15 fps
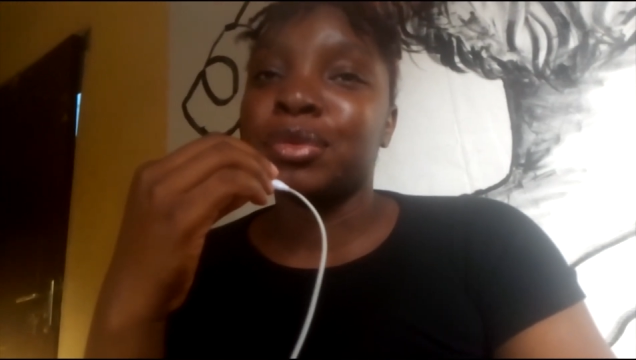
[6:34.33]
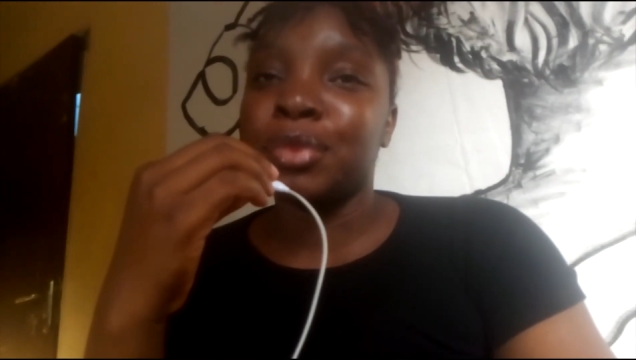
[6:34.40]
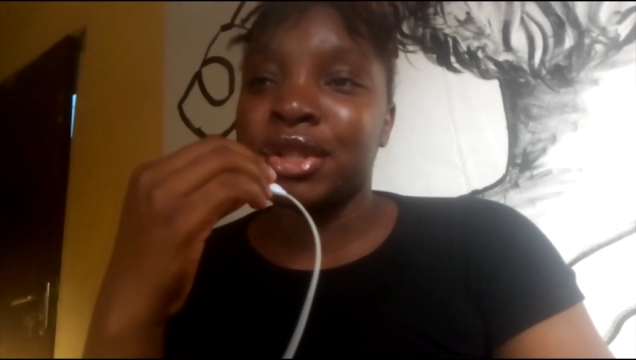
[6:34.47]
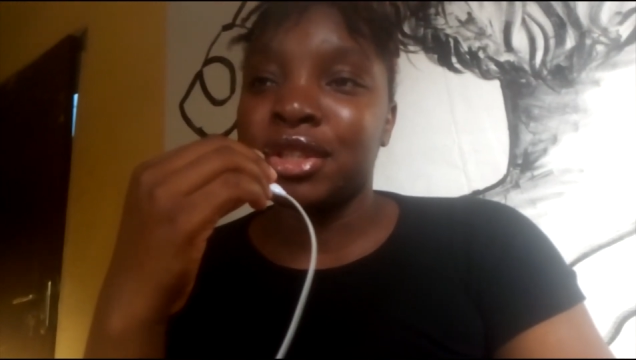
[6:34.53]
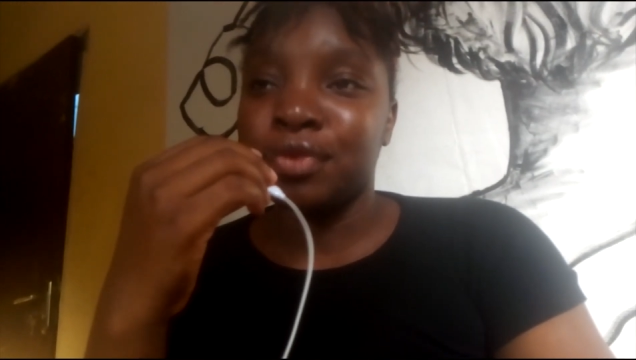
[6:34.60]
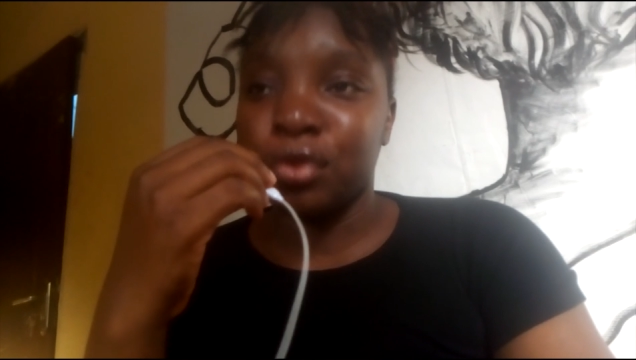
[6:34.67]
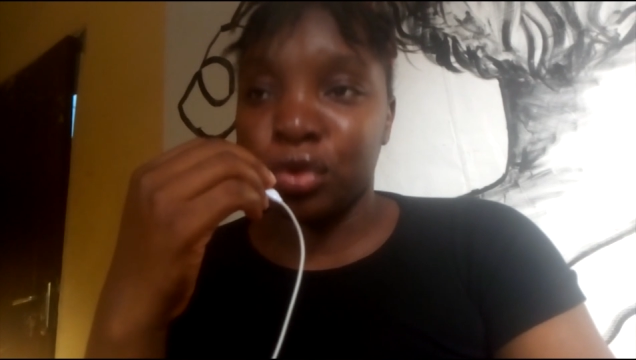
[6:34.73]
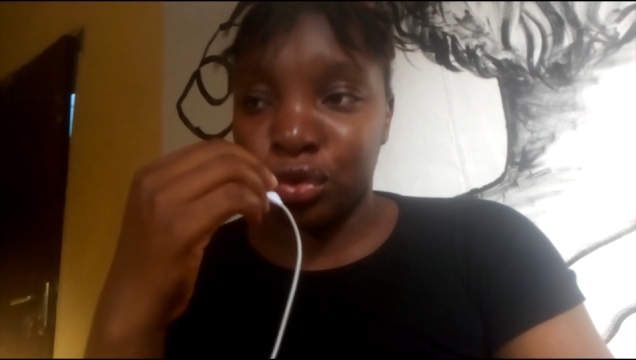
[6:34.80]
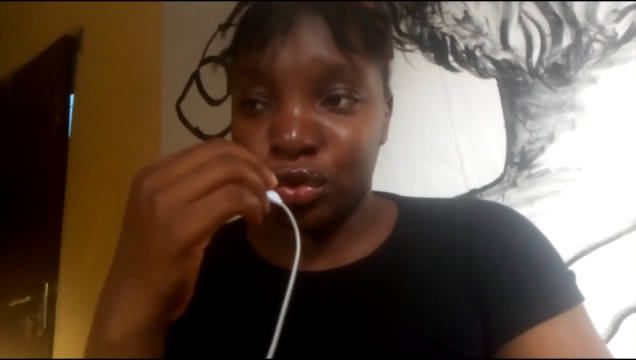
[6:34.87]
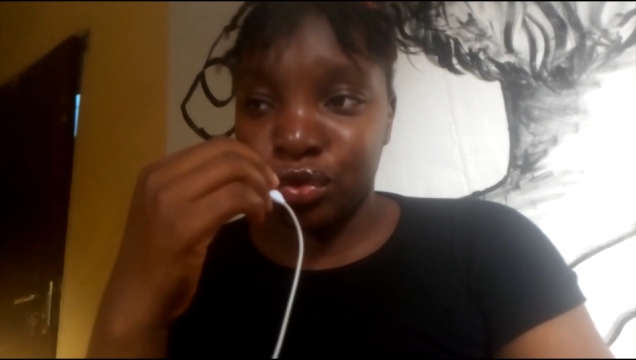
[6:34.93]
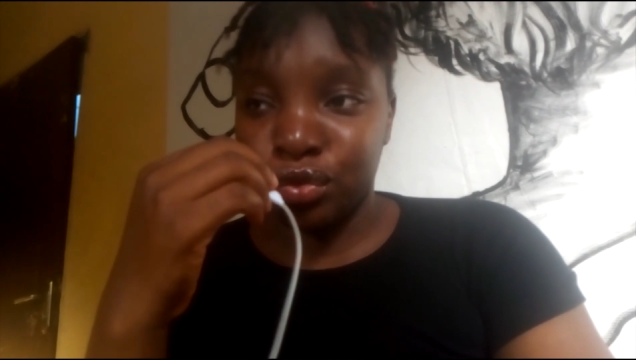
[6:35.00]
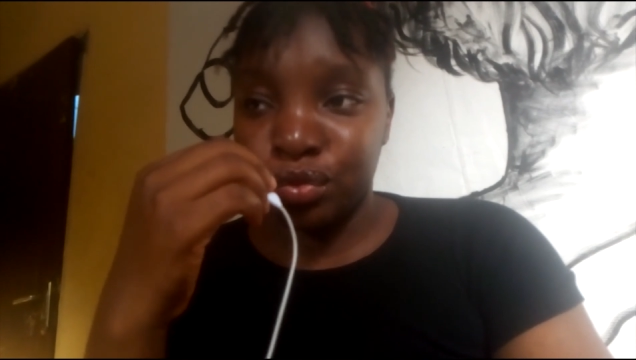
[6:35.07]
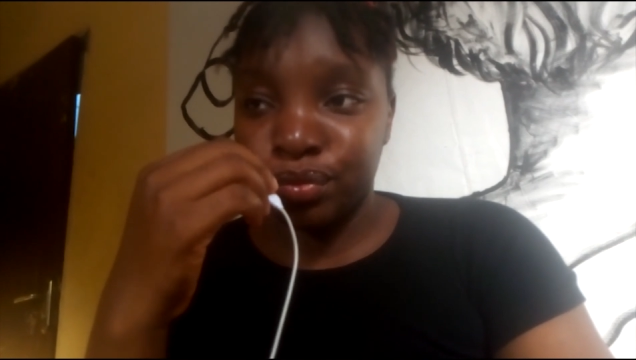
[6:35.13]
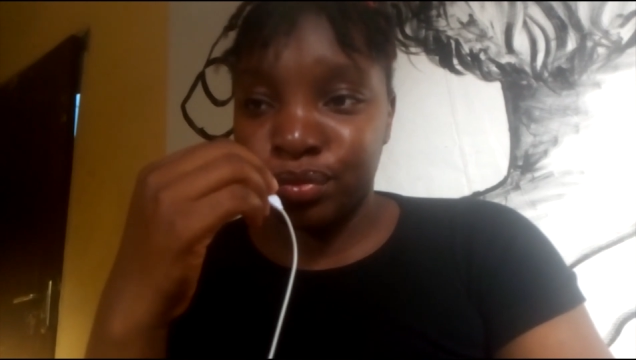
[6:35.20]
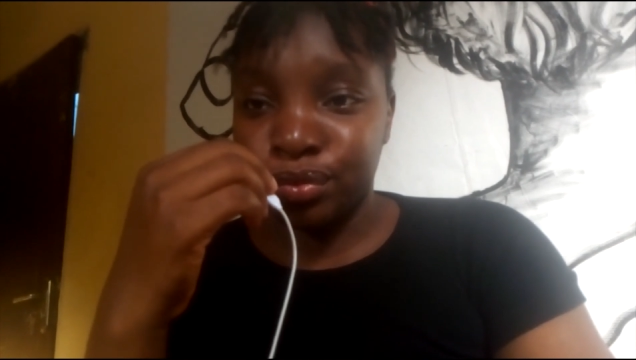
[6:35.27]
best for you,
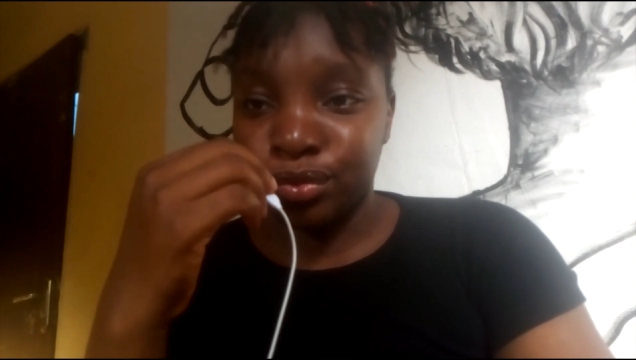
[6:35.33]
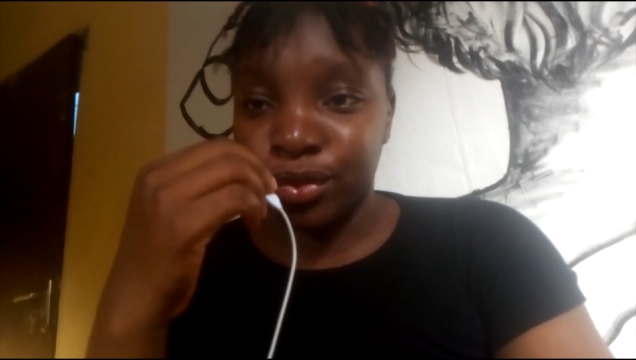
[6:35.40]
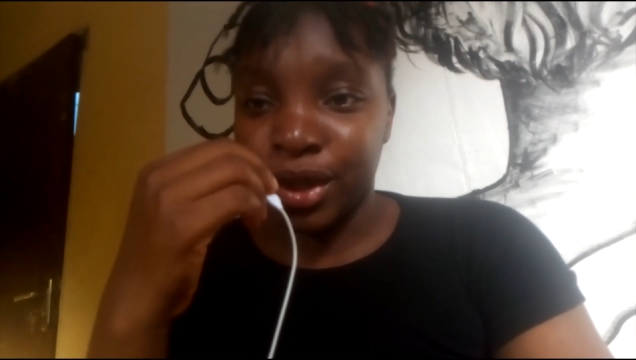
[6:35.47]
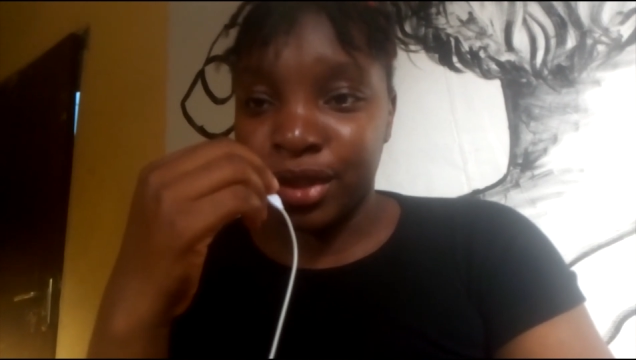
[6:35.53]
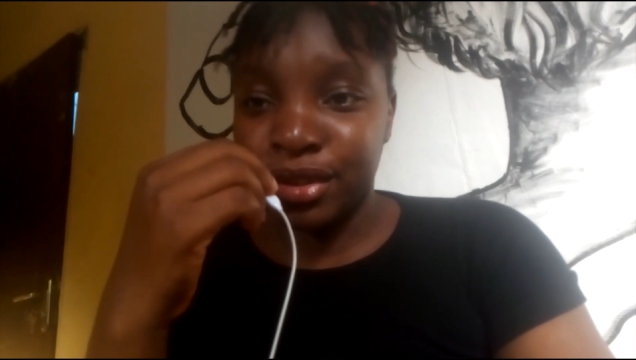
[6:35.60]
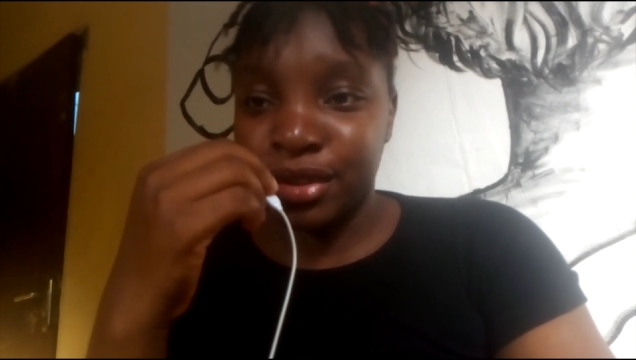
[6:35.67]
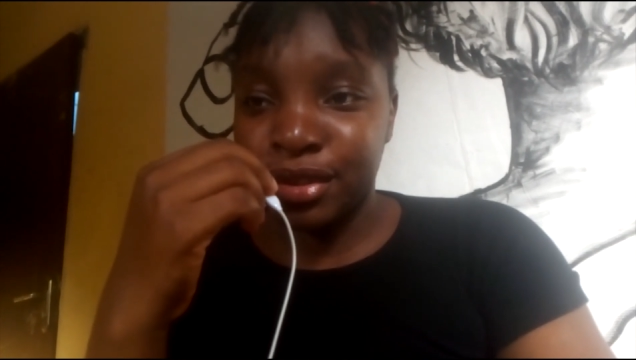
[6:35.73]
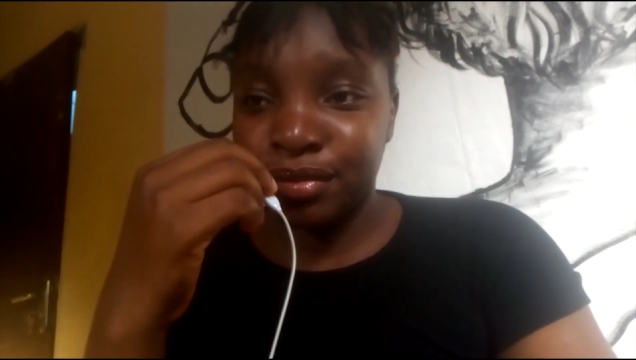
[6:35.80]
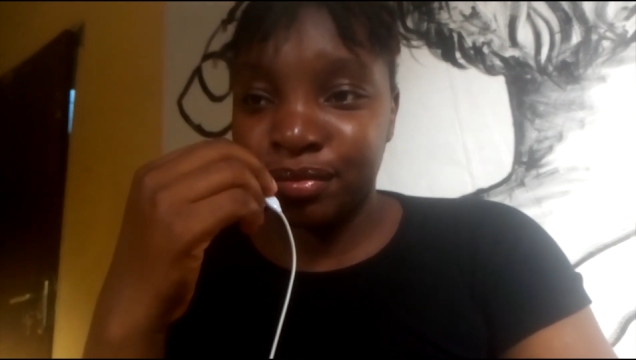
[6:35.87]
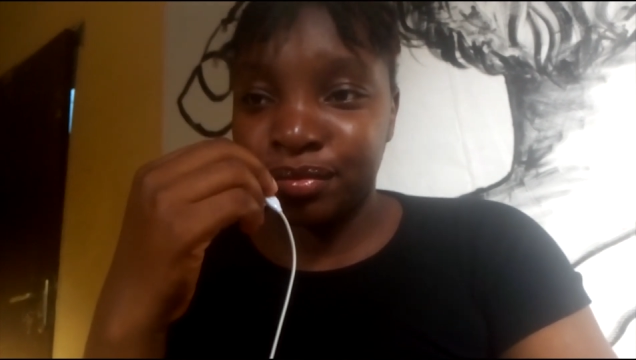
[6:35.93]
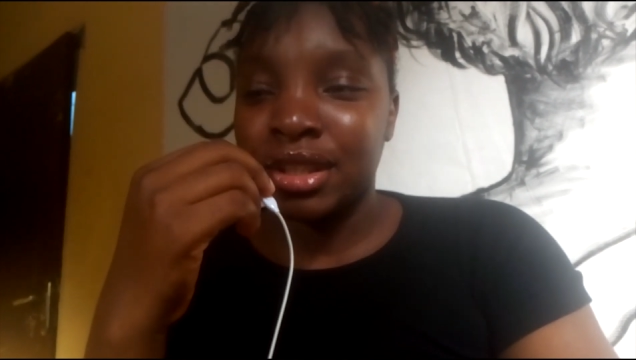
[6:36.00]
right?